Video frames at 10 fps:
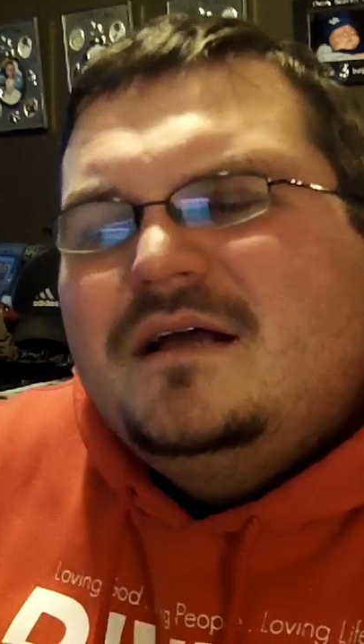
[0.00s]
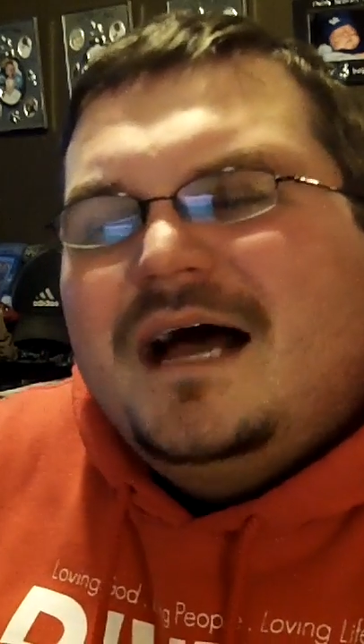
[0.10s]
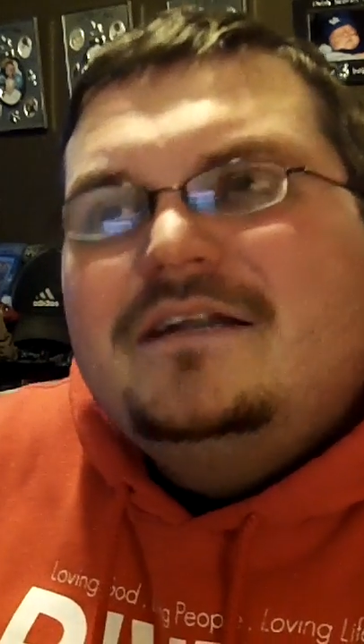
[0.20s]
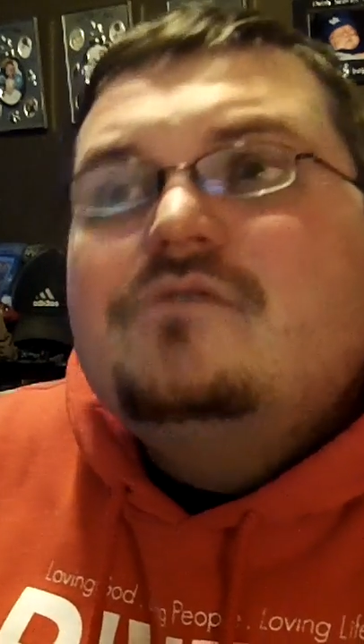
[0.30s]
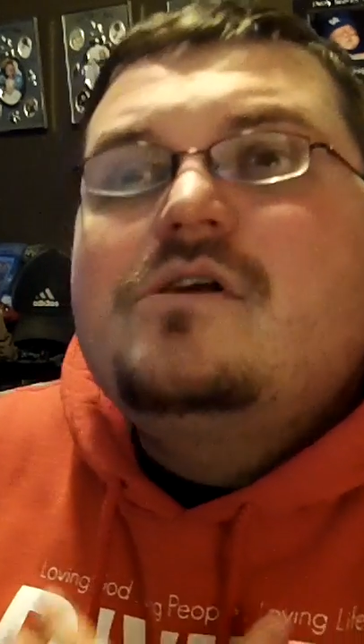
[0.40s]

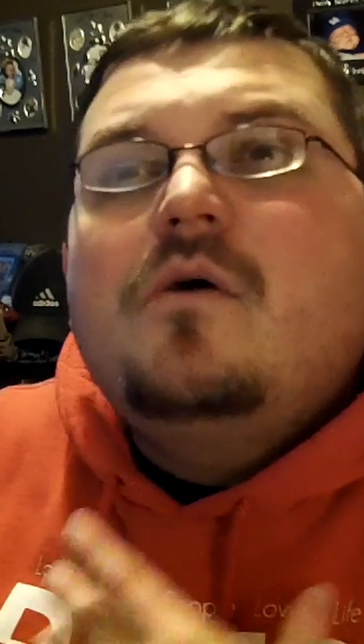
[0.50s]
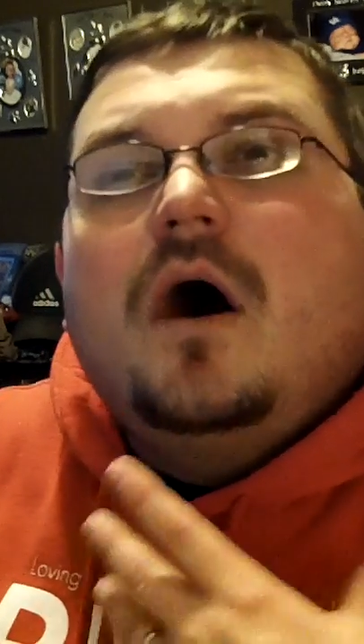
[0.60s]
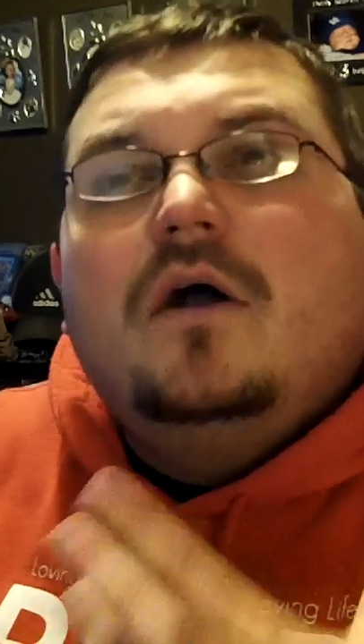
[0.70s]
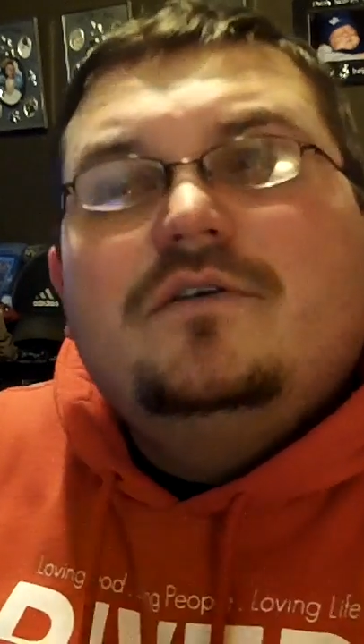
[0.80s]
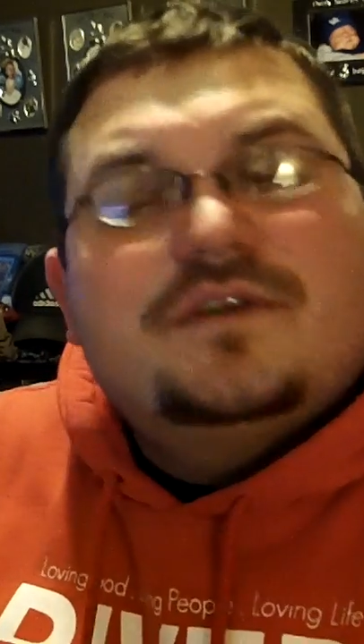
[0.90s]

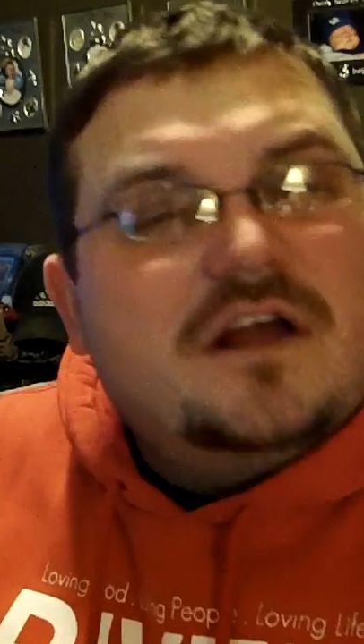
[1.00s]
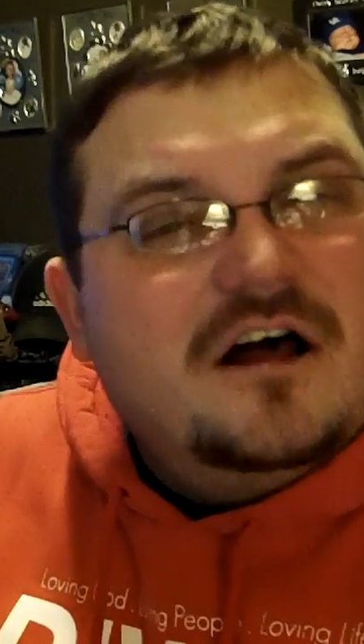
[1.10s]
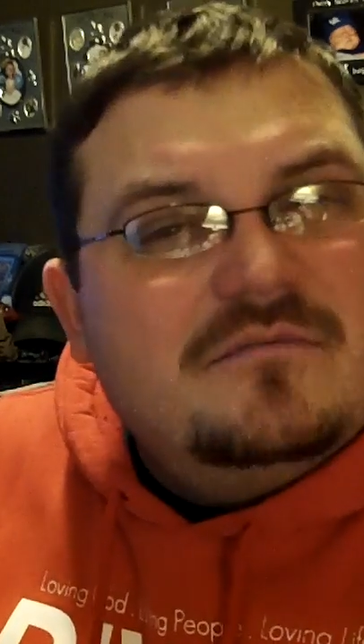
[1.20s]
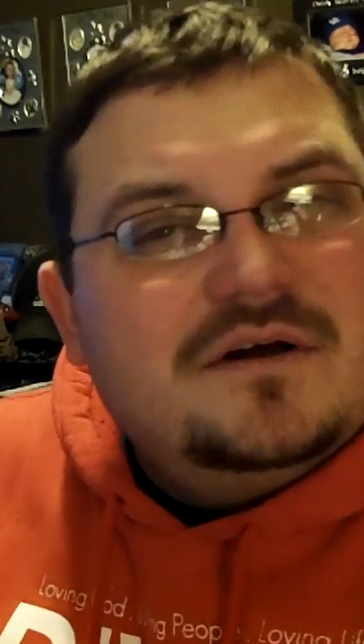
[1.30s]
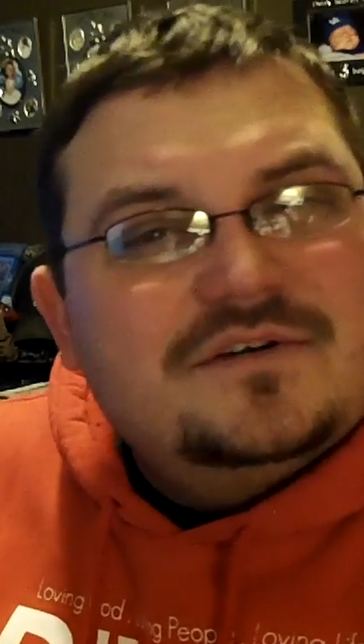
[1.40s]
all of the
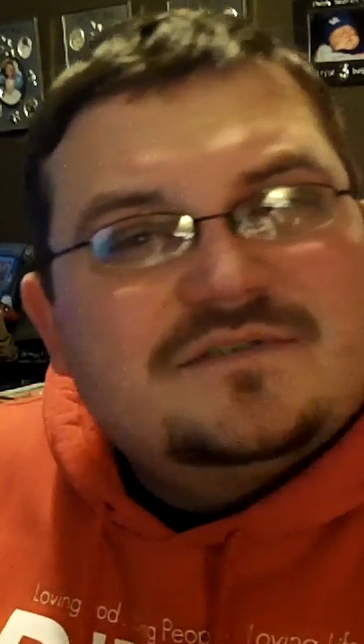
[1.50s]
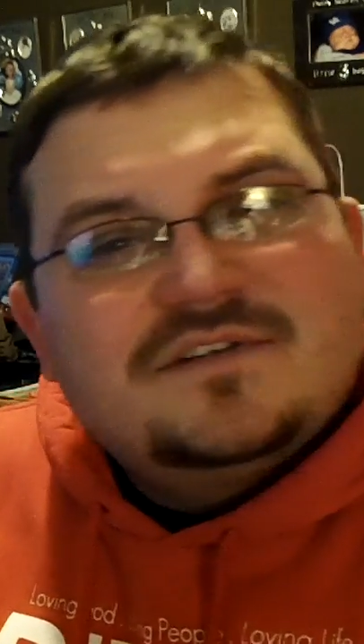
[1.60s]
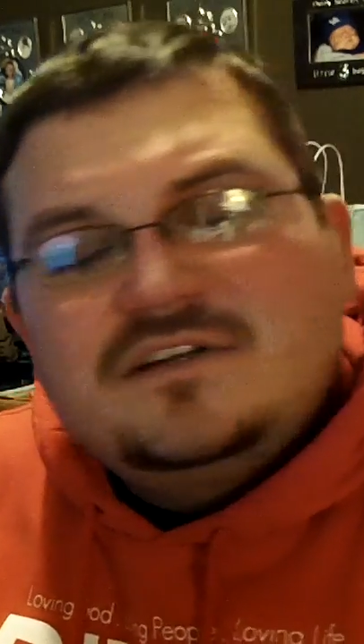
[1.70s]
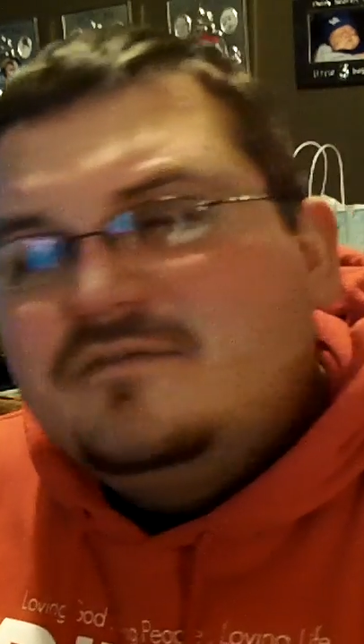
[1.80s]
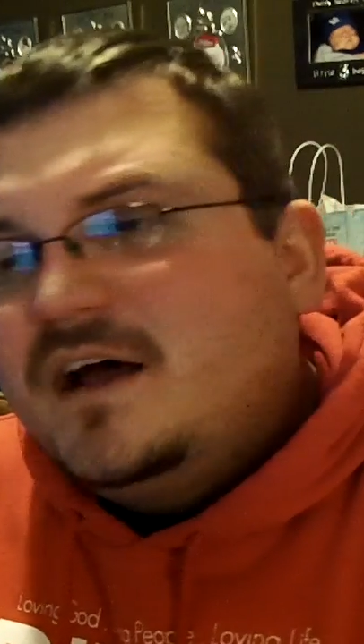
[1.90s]
combos
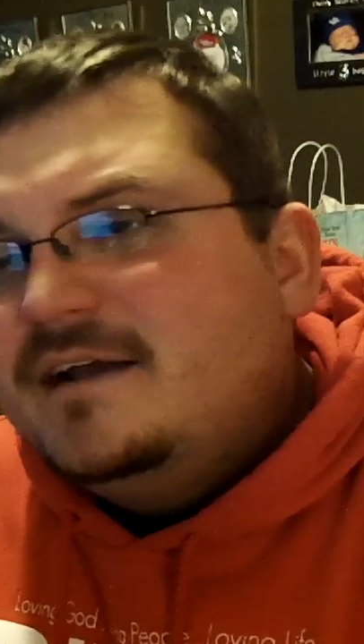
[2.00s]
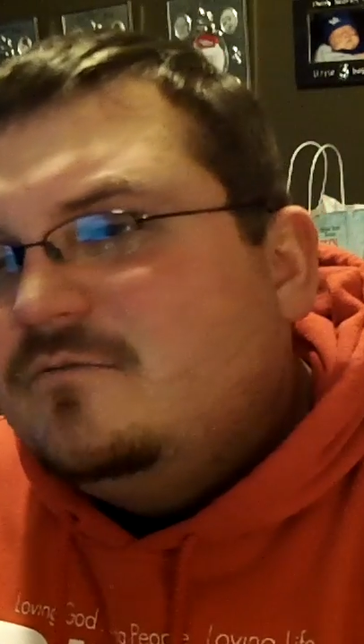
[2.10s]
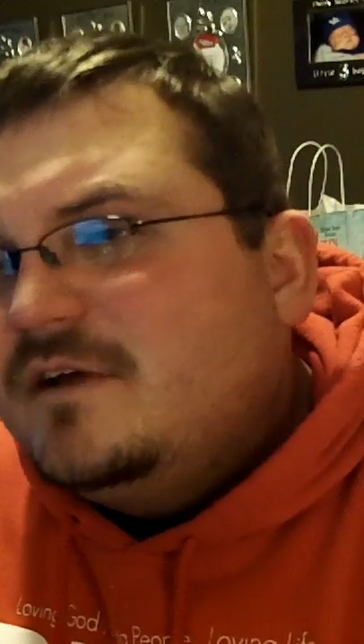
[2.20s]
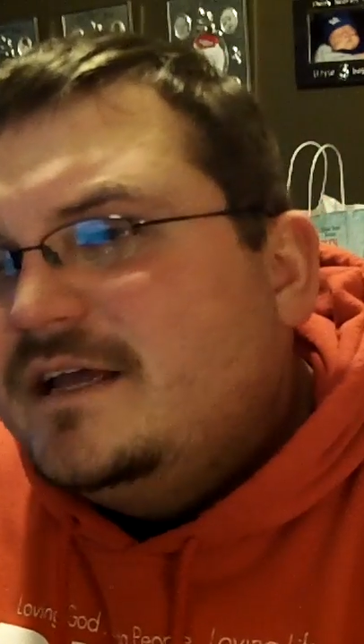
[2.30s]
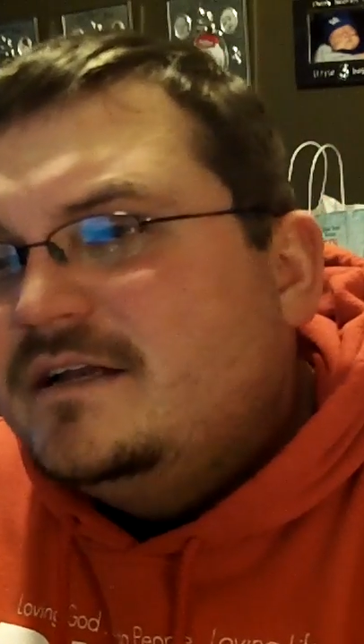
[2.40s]
for the
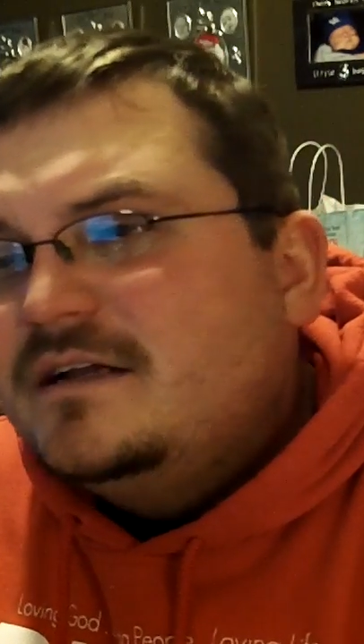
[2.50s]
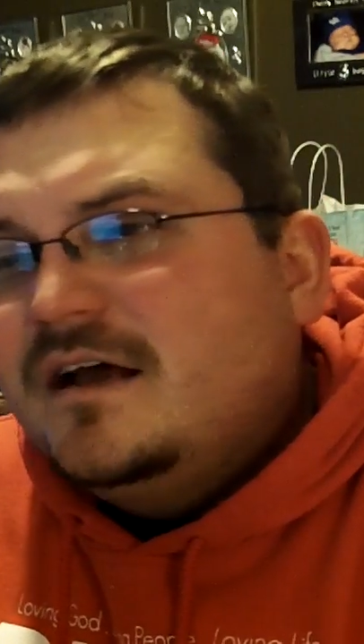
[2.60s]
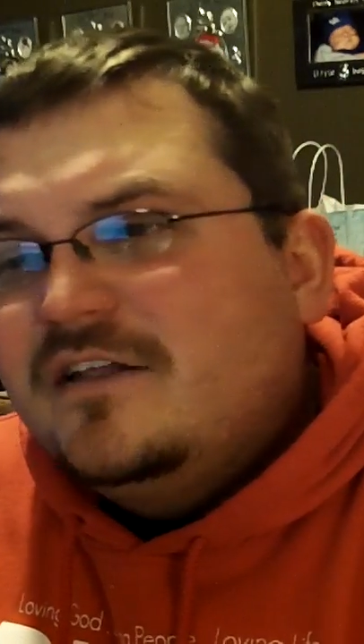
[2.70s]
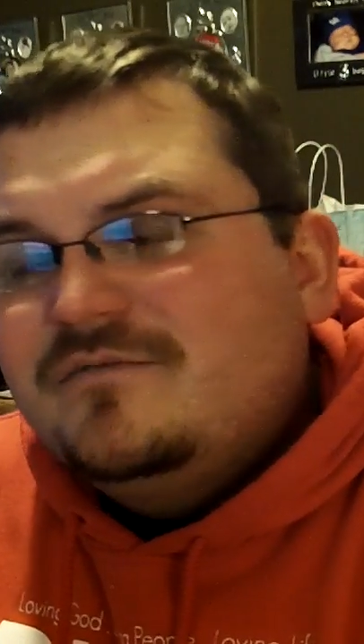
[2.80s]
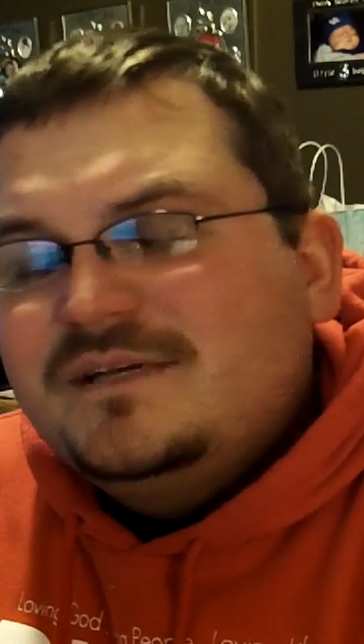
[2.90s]
Divine Wind,
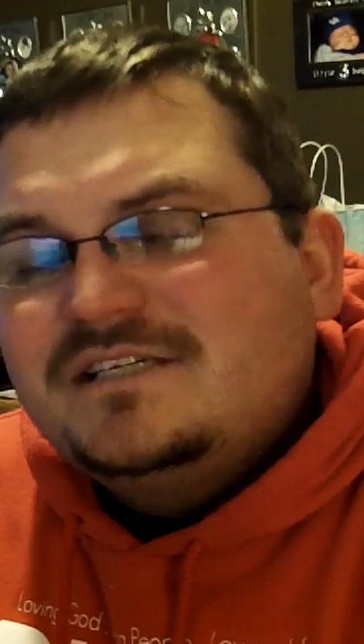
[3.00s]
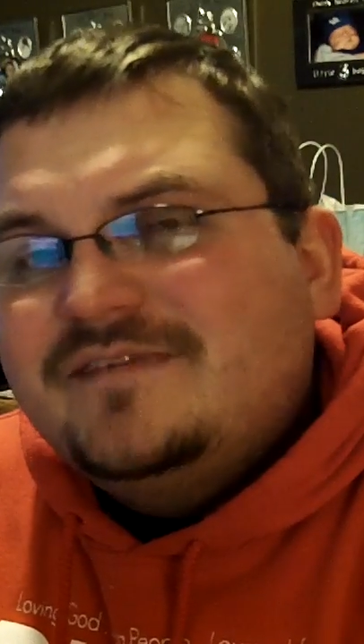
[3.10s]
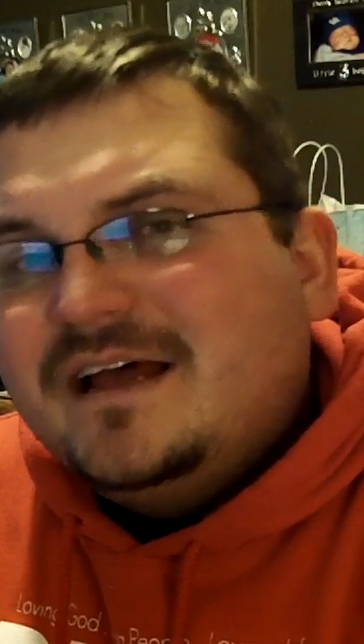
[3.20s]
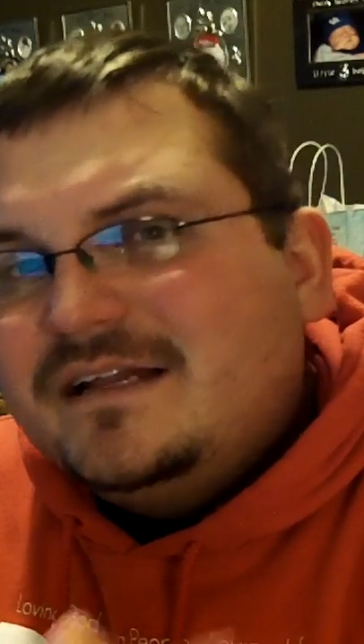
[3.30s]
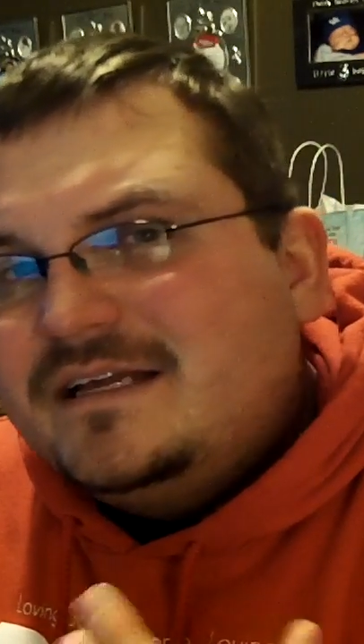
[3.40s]
the Mist
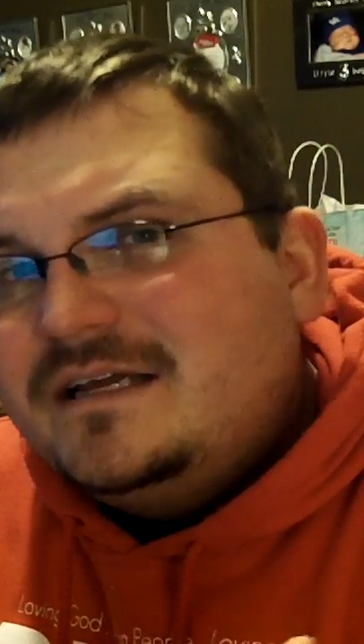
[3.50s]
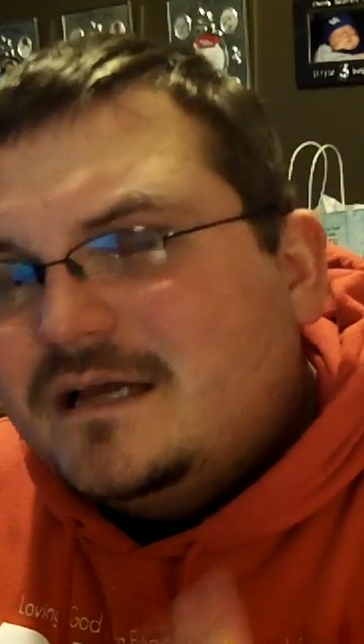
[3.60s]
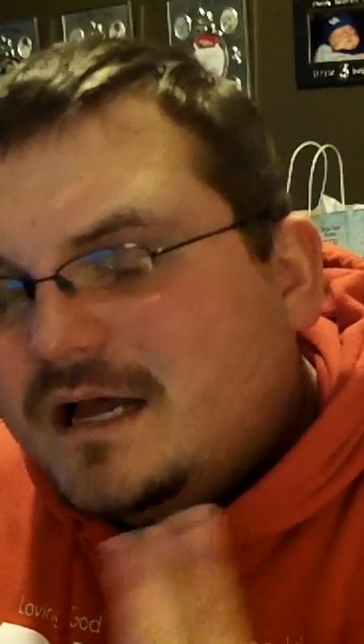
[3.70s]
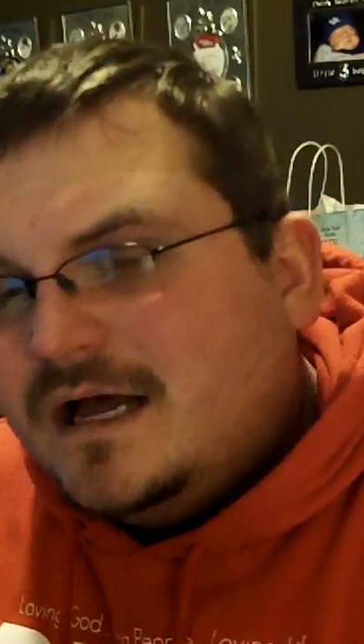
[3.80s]
Valley